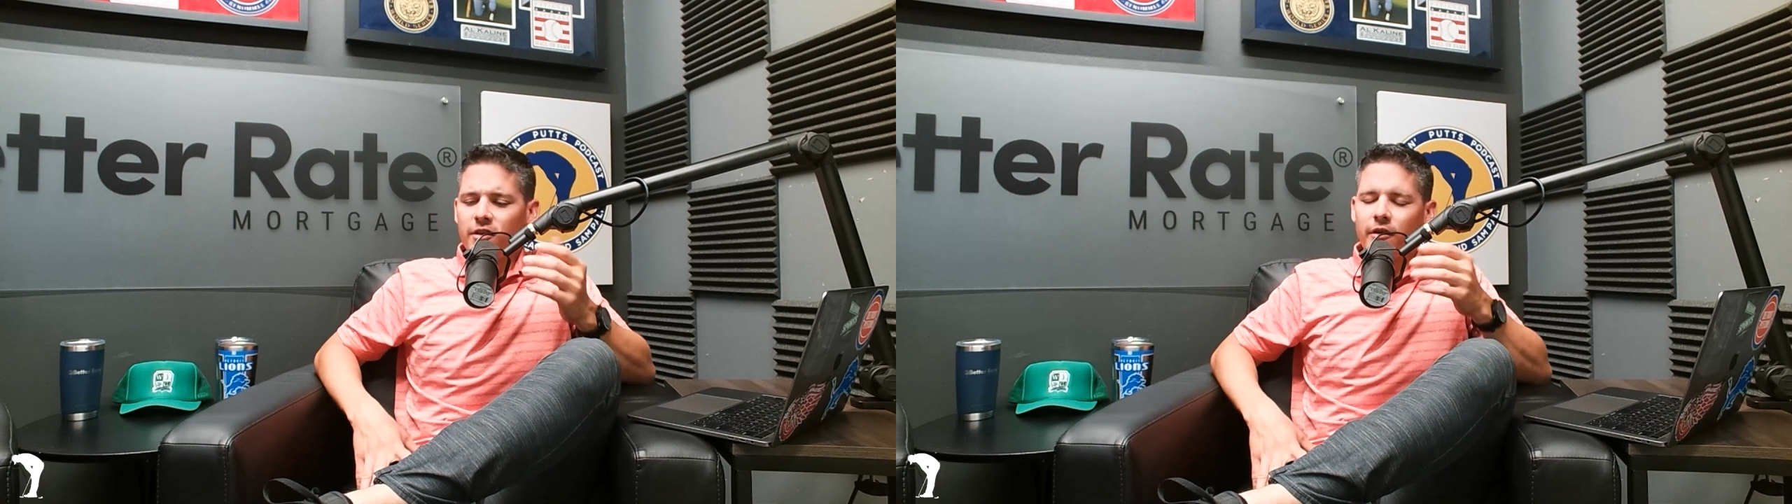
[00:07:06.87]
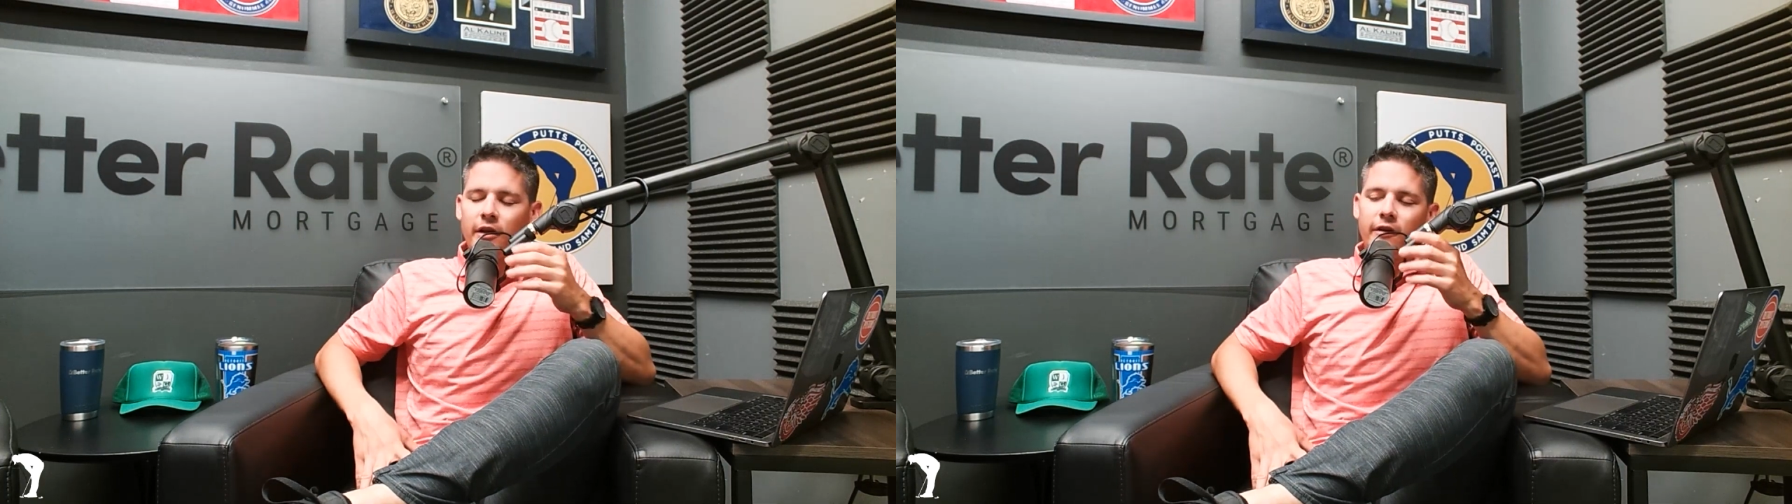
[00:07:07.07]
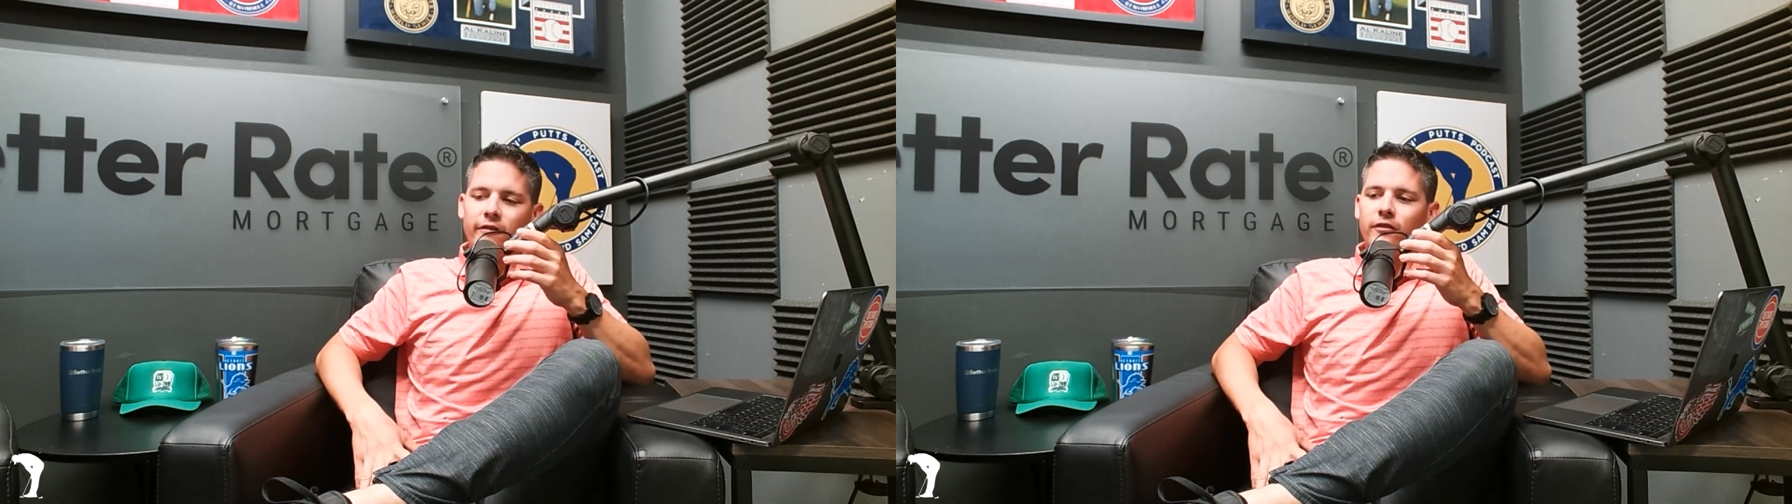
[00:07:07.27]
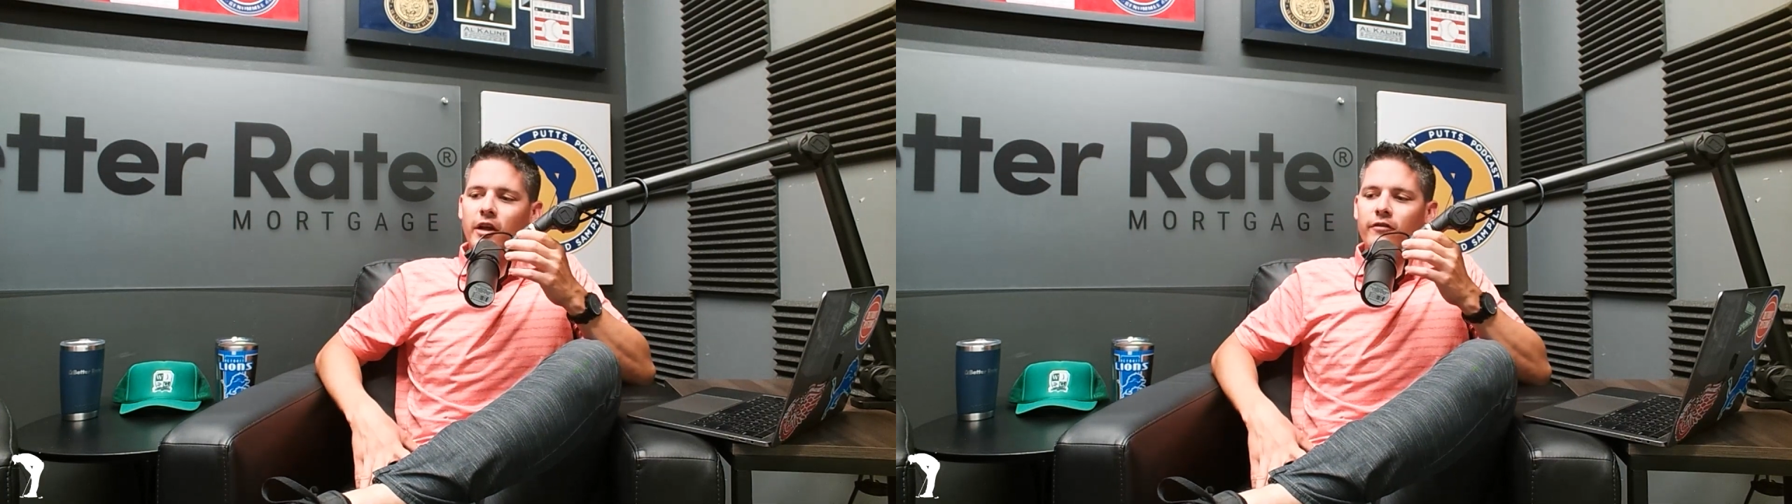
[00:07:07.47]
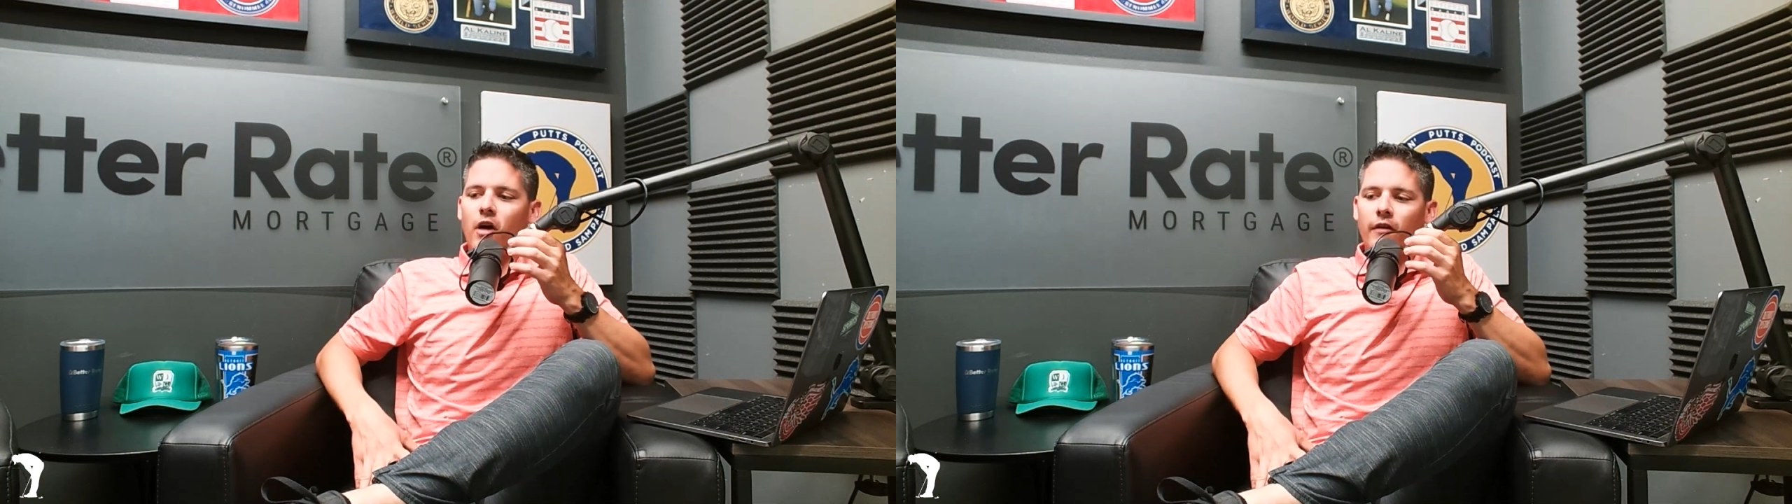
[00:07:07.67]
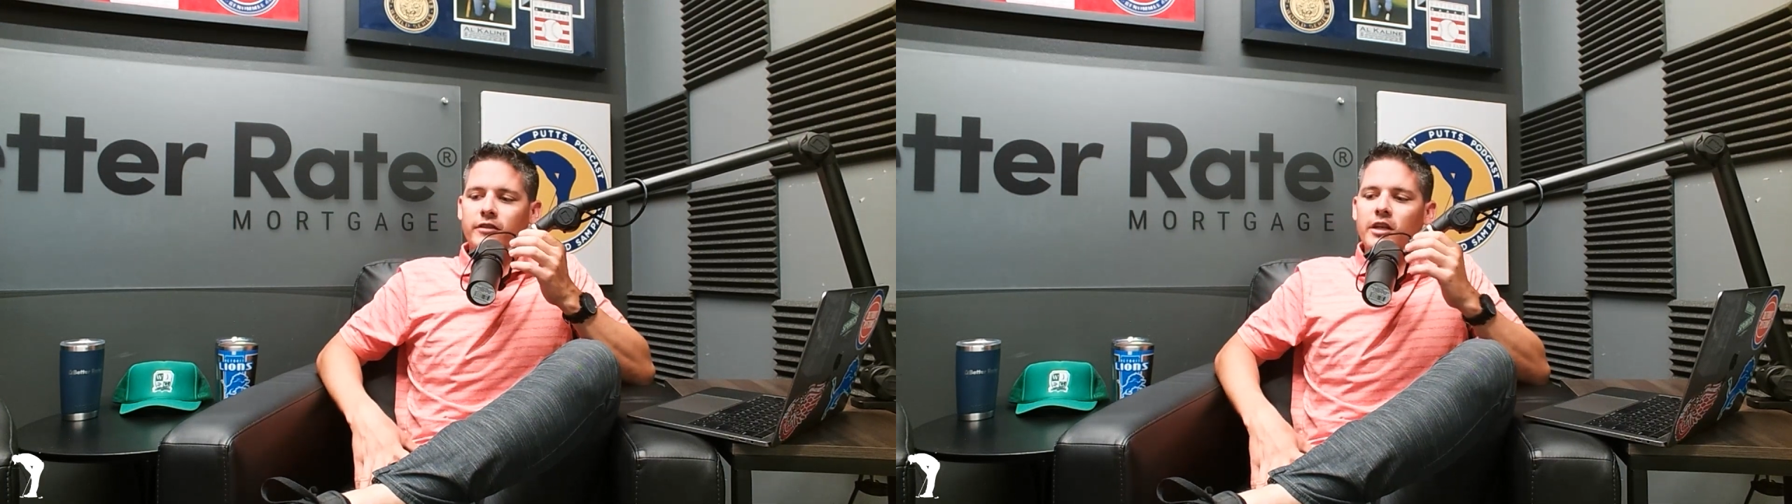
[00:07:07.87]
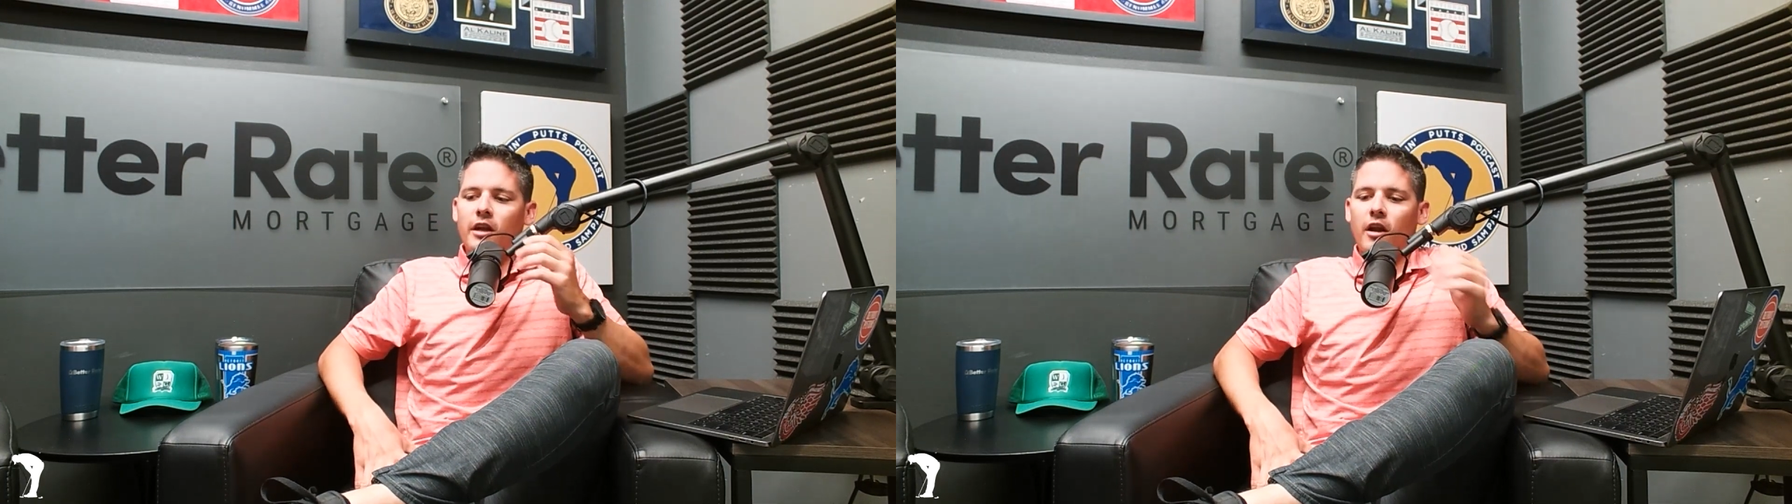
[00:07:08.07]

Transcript: if LIV Golf didn't